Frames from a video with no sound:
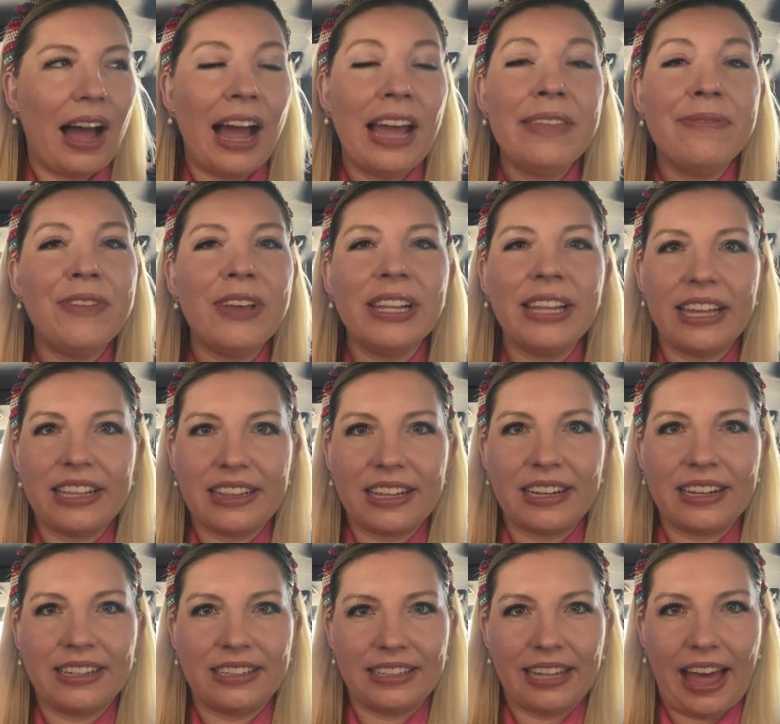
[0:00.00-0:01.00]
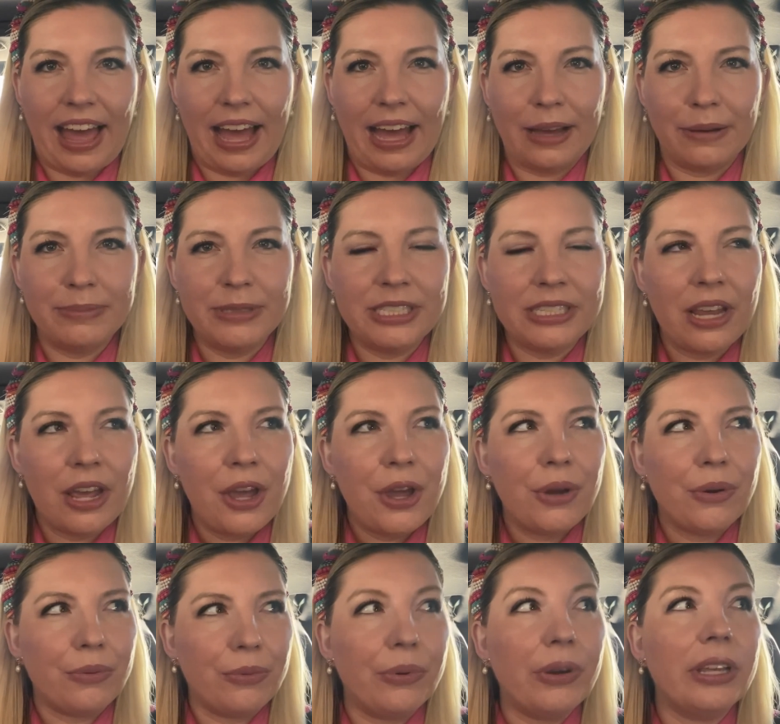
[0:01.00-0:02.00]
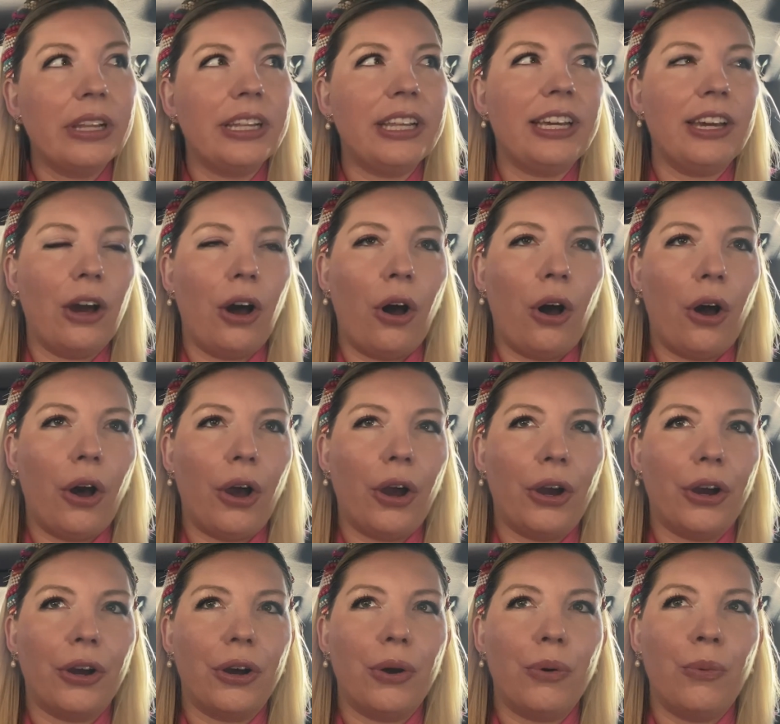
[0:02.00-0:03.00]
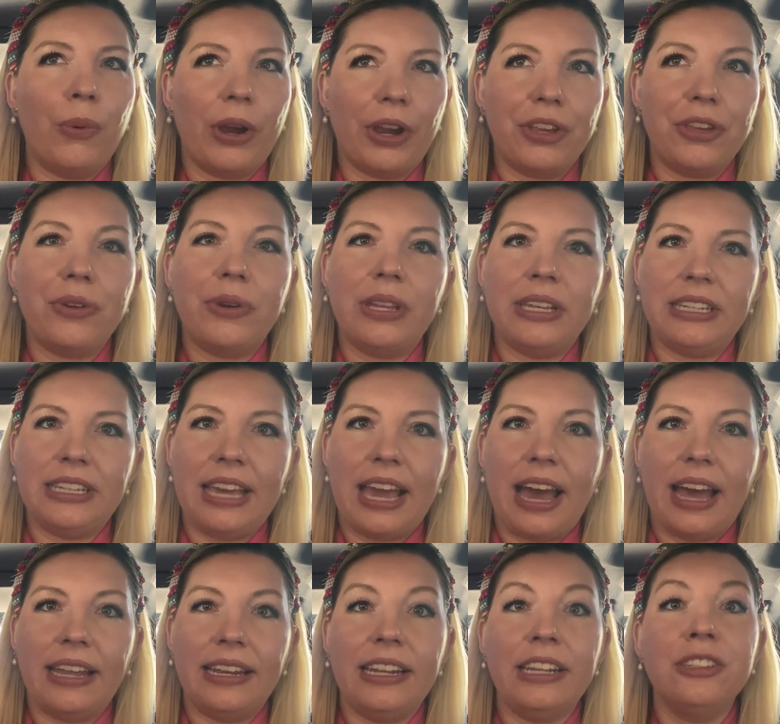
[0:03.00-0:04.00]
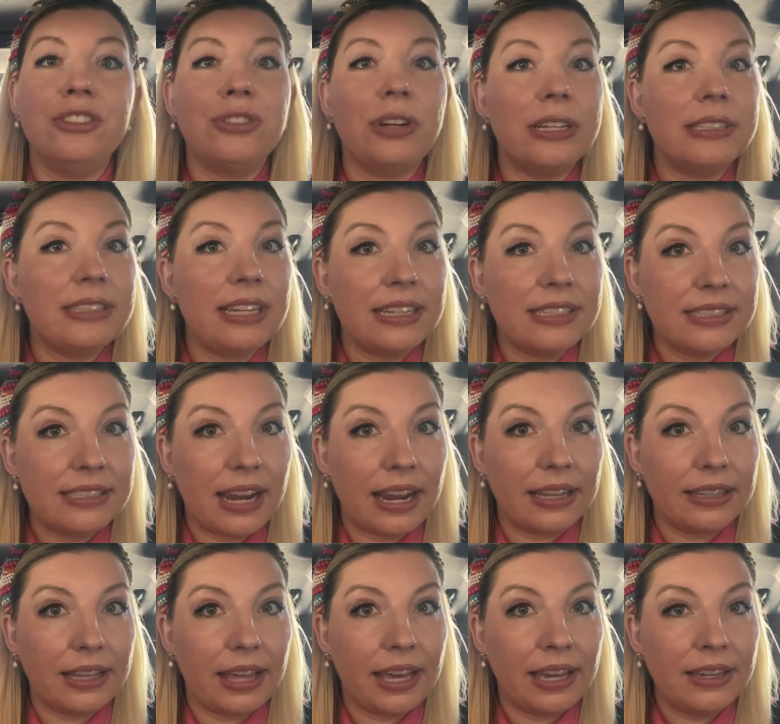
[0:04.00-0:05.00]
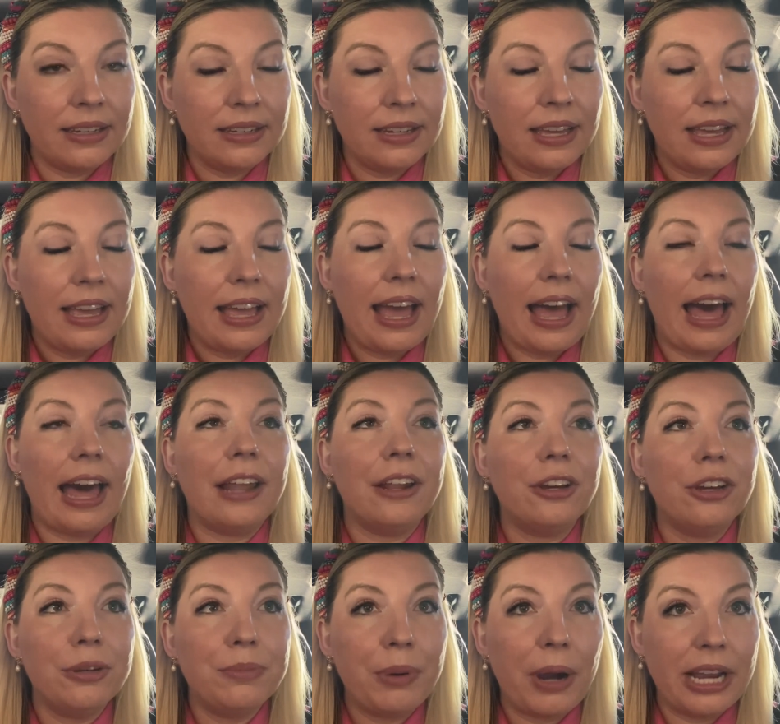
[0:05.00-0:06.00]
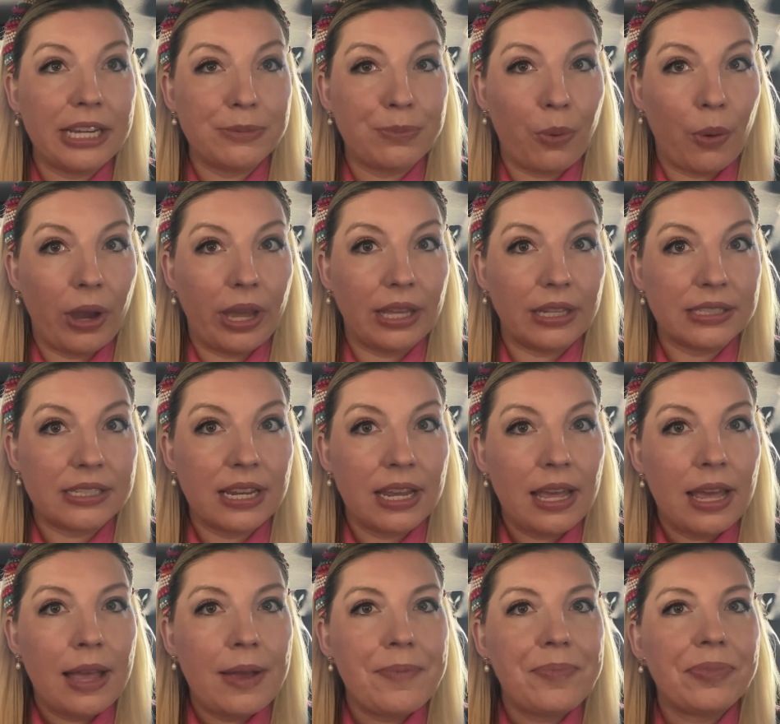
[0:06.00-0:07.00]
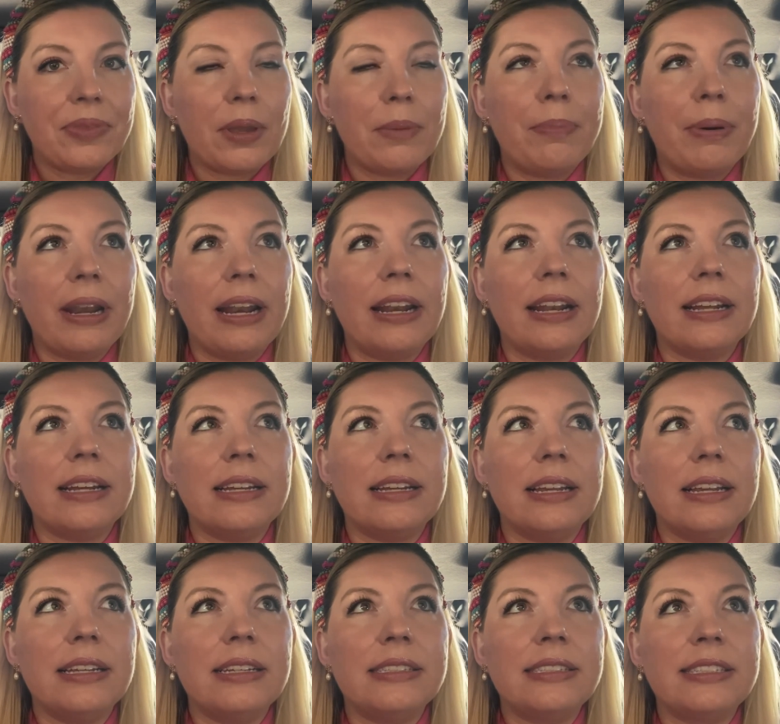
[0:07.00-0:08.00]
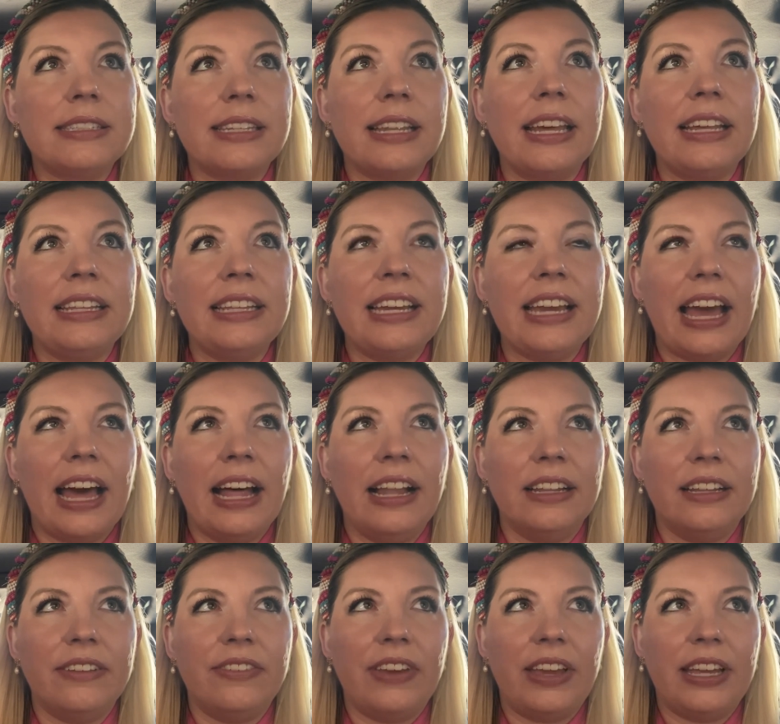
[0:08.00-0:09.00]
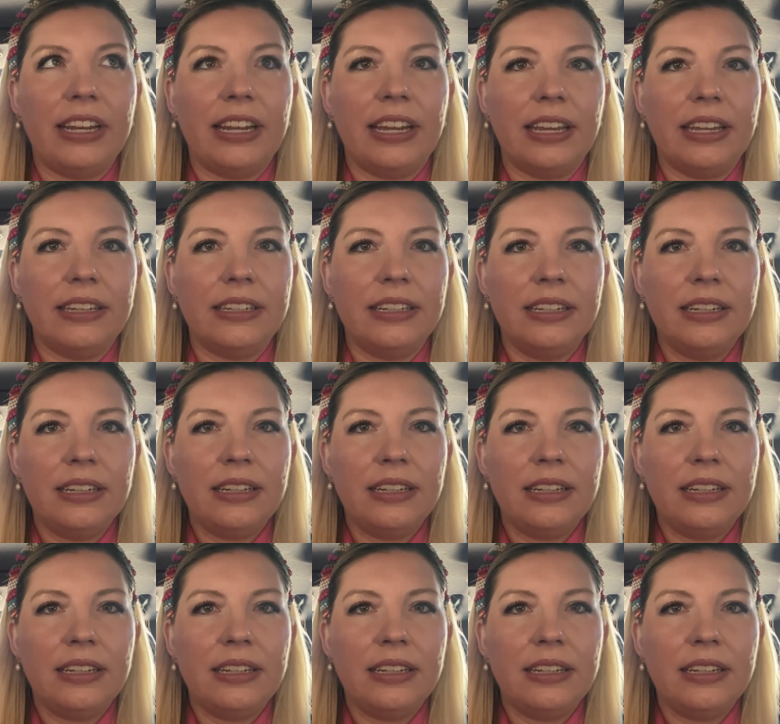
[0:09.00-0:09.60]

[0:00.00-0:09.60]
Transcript: feel like the collabs really are where you can get interesting styling at a good price point, but at a slightly elevated